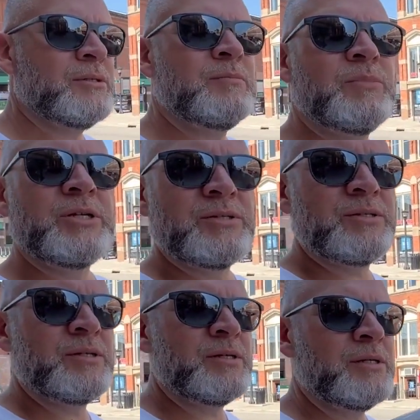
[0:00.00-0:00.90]
in Bay
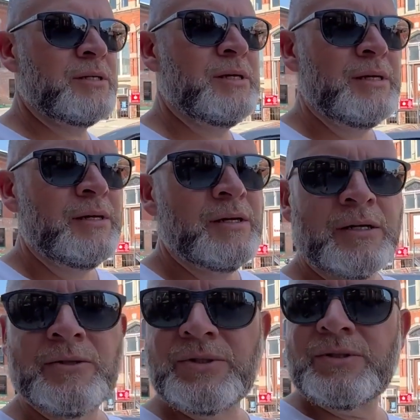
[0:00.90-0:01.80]
City,
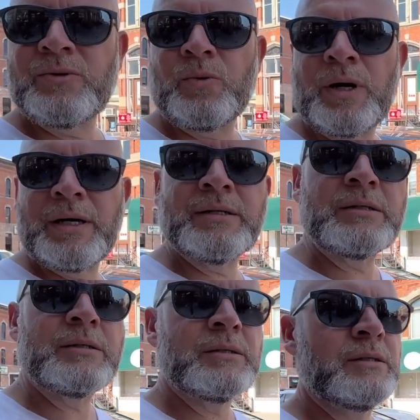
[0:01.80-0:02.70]
close to the
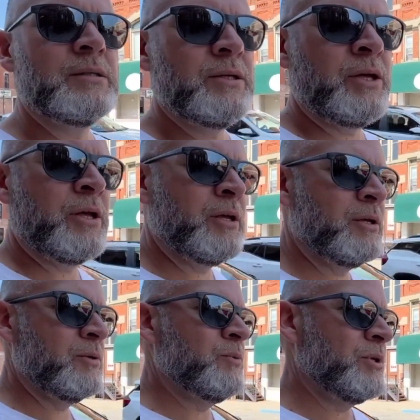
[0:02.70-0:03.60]
water,
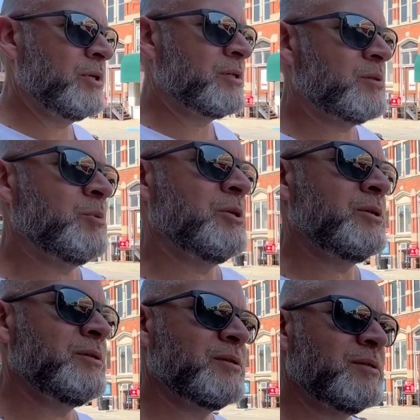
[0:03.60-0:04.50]
and really
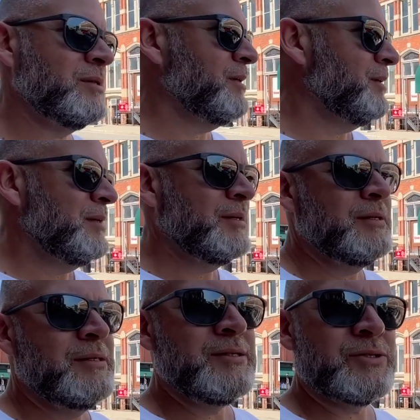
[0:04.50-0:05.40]
experience
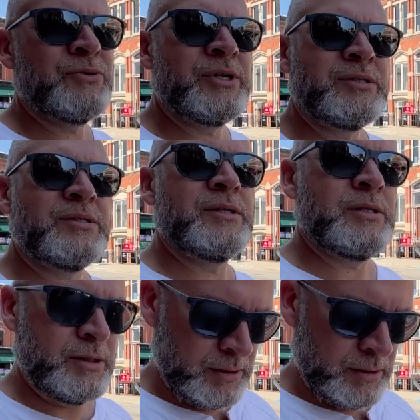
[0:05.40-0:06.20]
this great city.